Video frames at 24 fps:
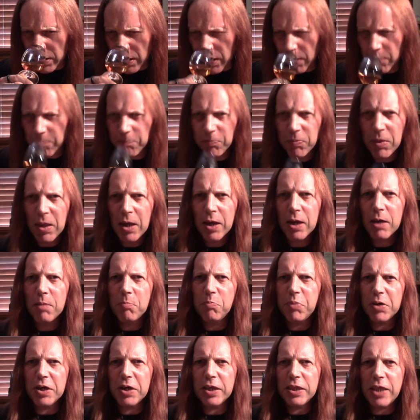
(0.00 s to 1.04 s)

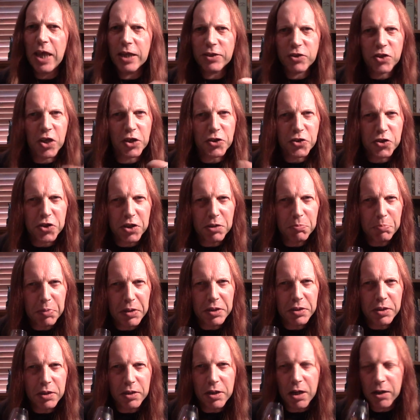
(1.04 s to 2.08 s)
but in that dusty,
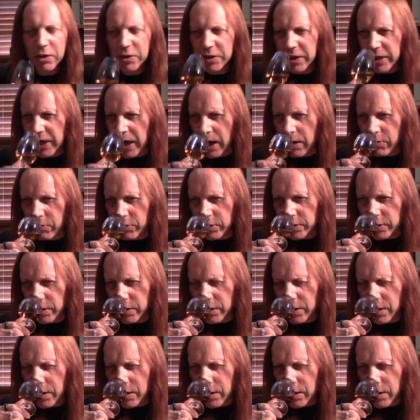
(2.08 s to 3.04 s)
peaty kind of character.